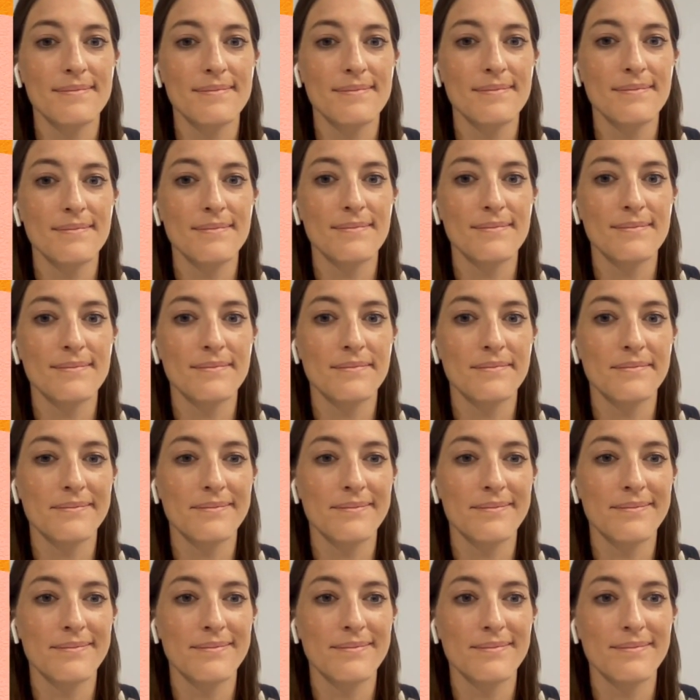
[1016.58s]

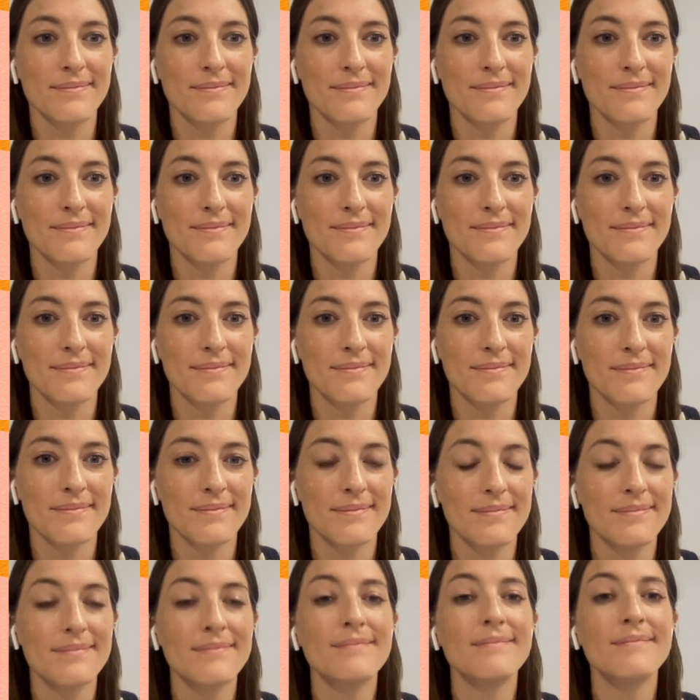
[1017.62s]

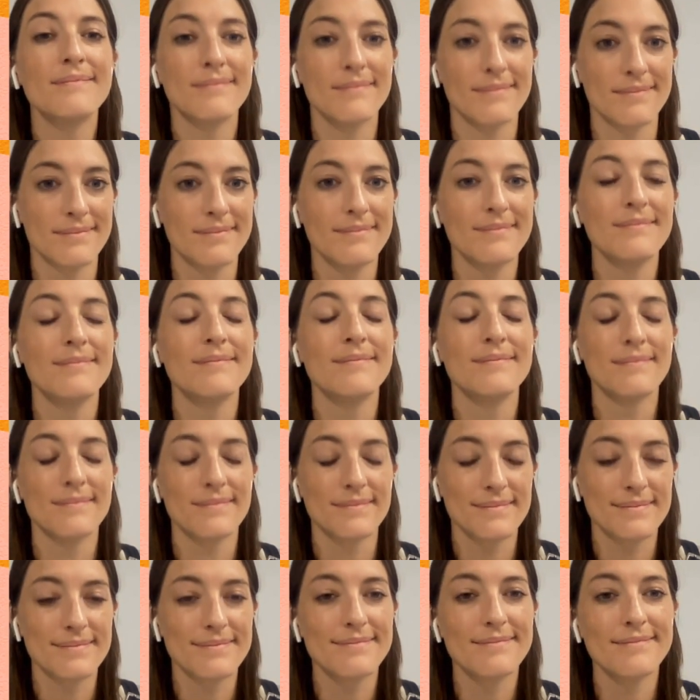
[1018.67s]

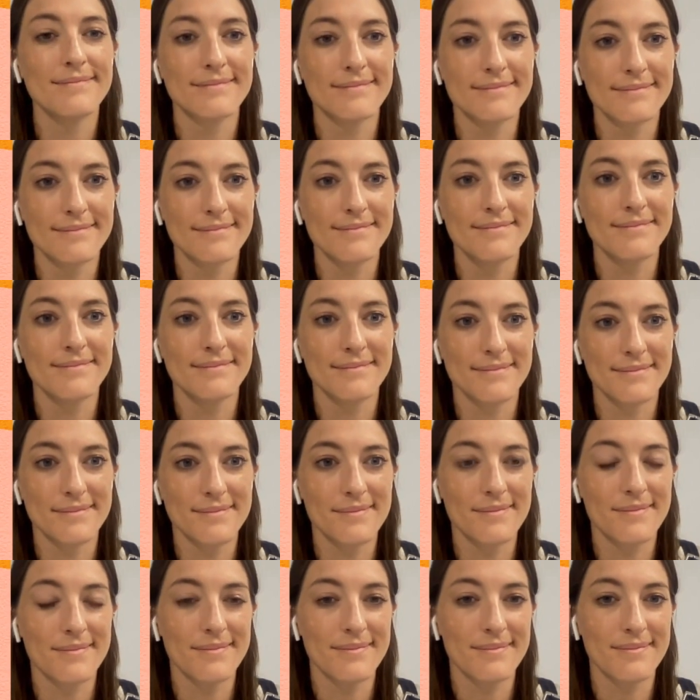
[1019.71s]

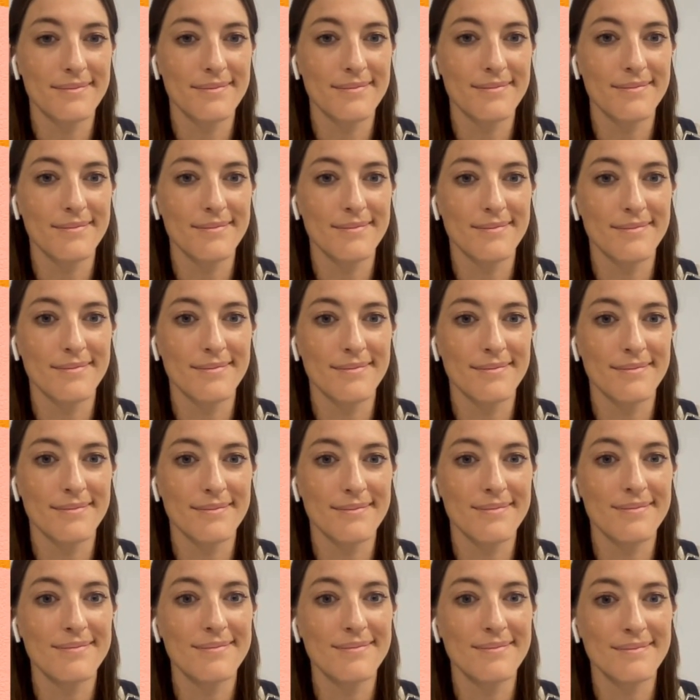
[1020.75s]

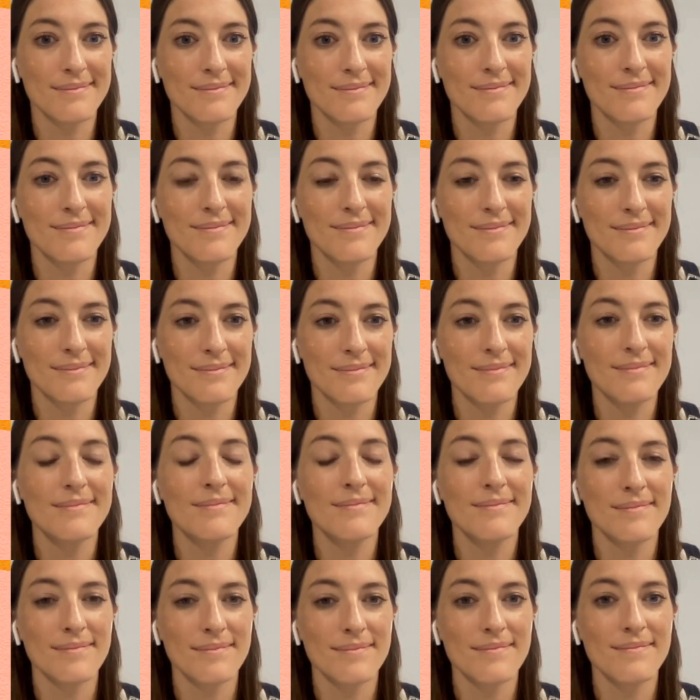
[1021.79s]

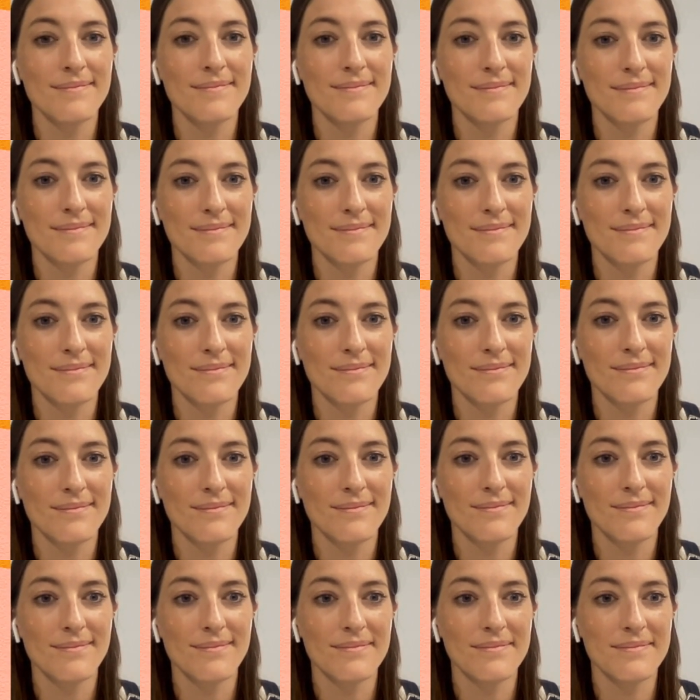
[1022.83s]

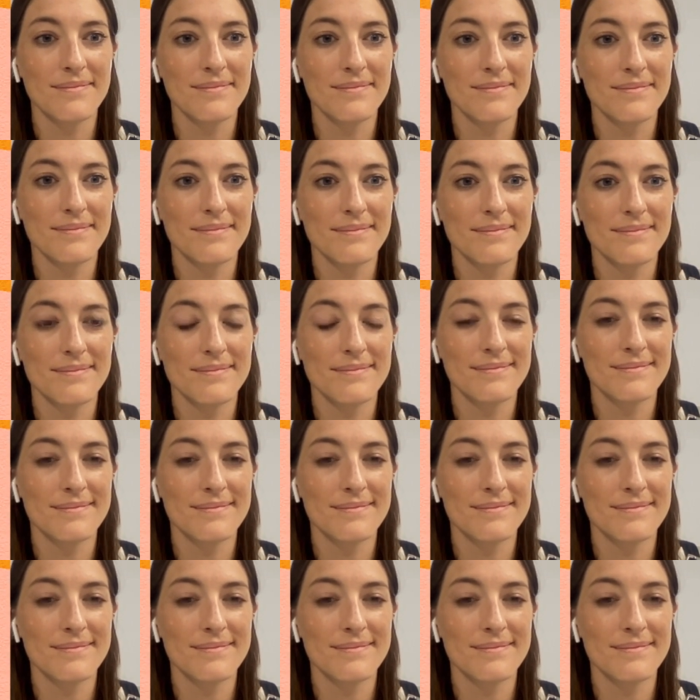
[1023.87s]
(silent)